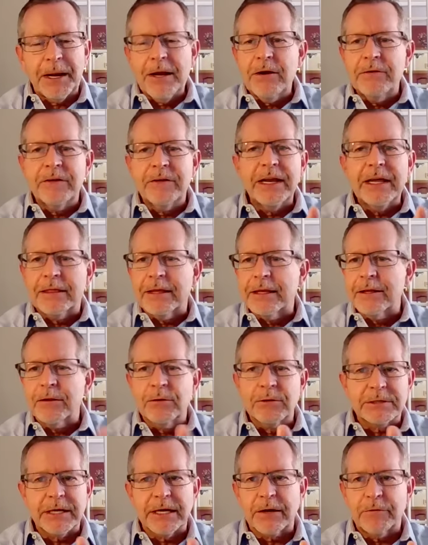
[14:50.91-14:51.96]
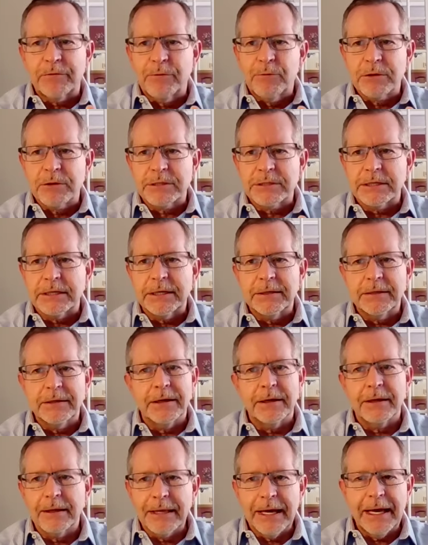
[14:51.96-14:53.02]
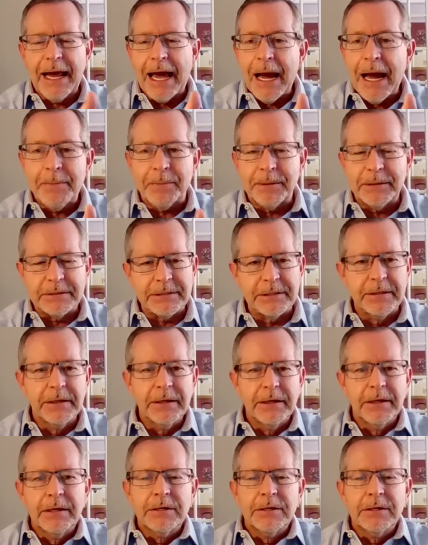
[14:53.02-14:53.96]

but I don't have anything that looks like a four seed." Uh, that happens.